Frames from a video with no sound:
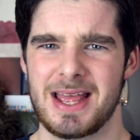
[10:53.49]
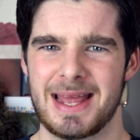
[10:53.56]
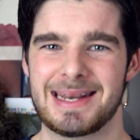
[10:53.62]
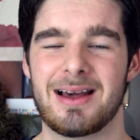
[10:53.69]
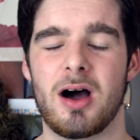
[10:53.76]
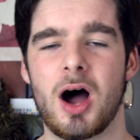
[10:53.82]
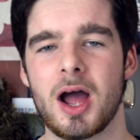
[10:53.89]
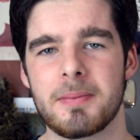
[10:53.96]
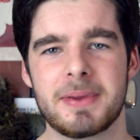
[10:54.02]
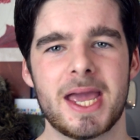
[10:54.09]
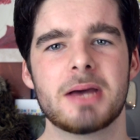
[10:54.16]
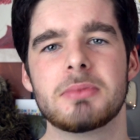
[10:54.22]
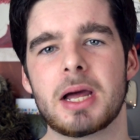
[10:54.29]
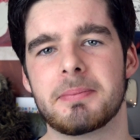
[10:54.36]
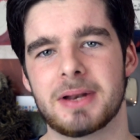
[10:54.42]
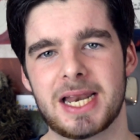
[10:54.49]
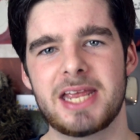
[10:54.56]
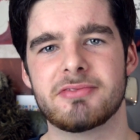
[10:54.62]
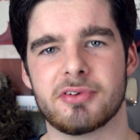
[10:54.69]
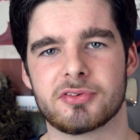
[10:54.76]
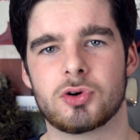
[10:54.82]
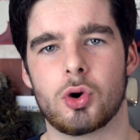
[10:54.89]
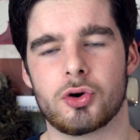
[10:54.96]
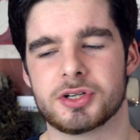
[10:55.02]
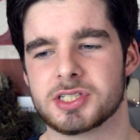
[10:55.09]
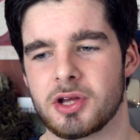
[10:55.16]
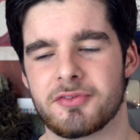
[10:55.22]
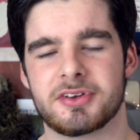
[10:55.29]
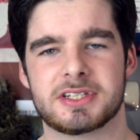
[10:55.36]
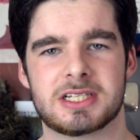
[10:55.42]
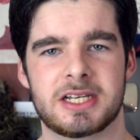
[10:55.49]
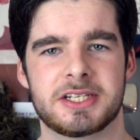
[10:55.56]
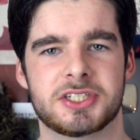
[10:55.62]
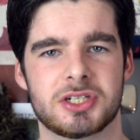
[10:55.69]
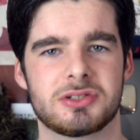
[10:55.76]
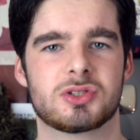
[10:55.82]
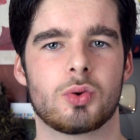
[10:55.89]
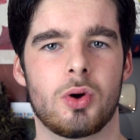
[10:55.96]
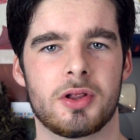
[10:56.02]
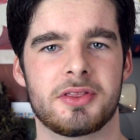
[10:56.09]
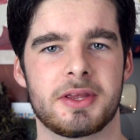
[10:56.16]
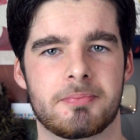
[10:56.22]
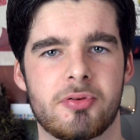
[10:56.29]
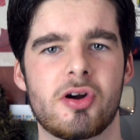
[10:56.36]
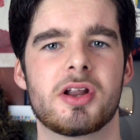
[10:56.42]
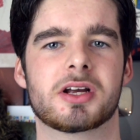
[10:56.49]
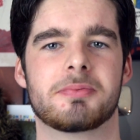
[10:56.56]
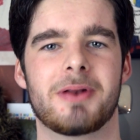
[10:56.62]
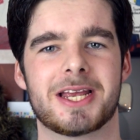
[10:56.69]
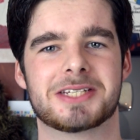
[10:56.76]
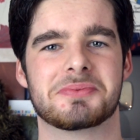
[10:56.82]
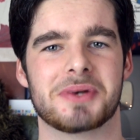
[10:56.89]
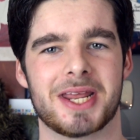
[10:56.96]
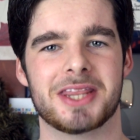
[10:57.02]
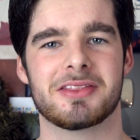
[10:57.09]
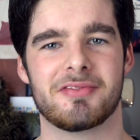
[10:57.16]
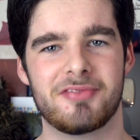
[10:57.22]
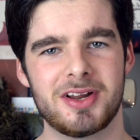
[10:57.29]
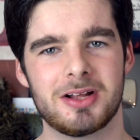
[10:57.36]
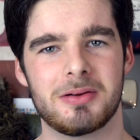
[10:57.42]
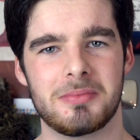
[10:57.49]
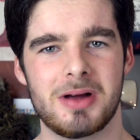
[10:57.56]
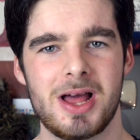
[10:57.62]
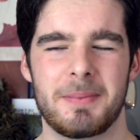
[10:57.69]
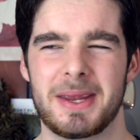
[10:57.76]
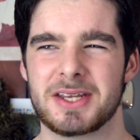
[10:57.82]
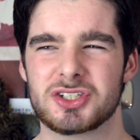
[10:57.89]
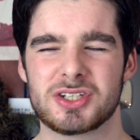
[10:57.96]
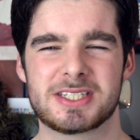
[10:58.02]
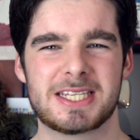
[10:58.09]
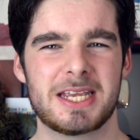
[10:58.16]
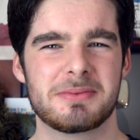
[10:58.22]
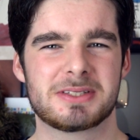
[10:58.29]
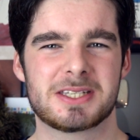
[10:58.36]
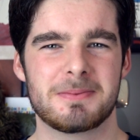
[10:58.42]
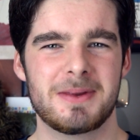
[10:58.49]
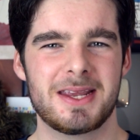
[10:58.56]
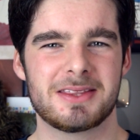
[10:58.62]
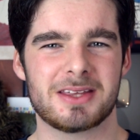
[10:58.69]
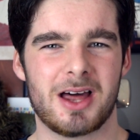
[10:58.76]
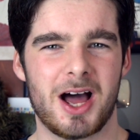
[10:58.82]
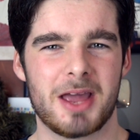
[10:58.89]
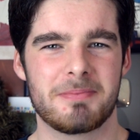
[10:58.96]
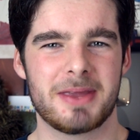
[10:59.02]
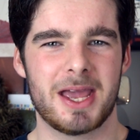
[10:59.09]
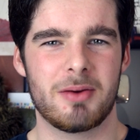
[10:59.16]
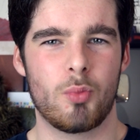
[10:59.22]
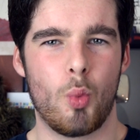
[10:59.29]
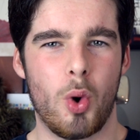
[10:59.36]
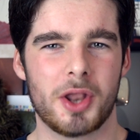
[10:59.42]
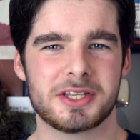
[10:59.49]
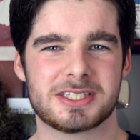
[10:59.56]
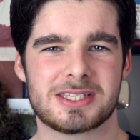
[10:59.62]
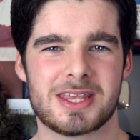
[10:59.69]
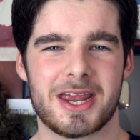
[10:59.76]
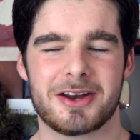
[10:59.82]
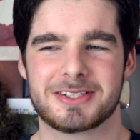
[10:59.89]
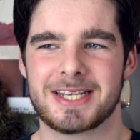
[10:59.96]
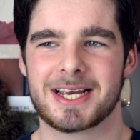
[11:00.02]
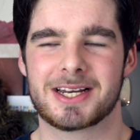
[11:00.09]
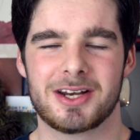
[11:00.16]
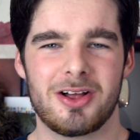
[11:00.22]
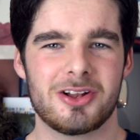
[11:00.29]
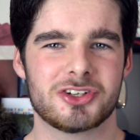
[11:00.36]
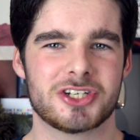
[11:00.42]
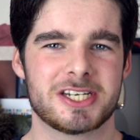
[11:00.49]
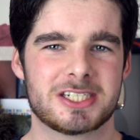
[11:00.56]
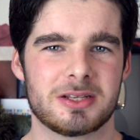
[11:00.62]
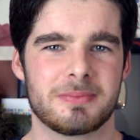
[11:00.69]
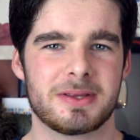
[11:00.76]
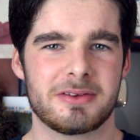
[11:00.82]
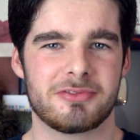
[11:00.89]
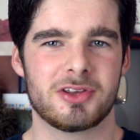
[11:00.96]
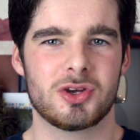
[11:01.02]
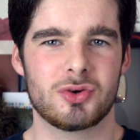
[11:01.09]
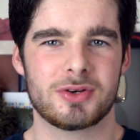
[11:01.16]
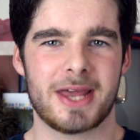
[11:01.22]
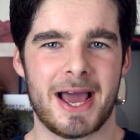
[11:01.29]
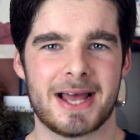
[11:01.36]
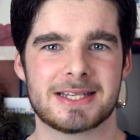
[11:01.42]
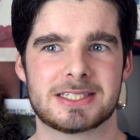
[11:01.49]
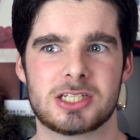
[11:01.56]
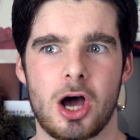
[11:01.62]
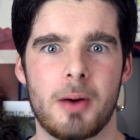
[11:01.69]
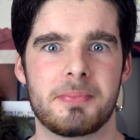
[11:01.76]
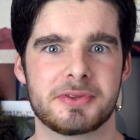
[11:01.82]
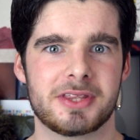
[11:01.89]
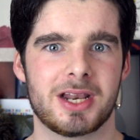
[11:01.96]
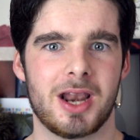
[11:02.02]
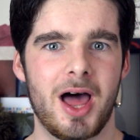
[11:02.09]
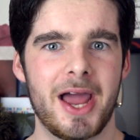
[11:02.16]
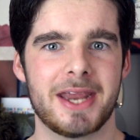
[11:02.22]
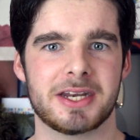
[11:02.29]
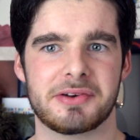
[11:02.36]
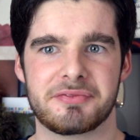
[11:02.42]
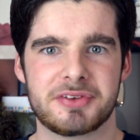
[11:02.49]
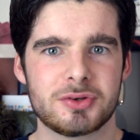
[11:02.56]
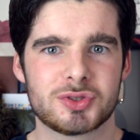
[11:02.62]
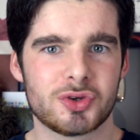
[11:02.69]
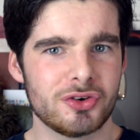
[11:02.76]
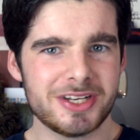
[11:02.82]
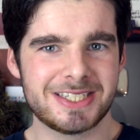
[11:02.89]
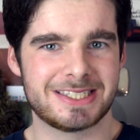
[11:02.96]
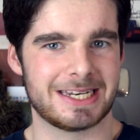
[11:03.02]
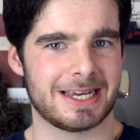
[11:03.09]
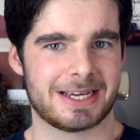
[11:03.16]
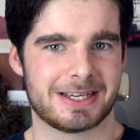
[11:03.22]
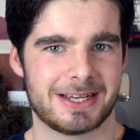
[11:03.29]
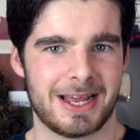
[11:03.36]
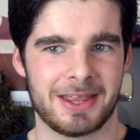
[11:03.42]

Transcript: Now, IBM, I believe, of course, obviously, due to all the product placement in the film. I mean, it just seems to me that IBM wants their technology to be viewed as top of the line and futuristic.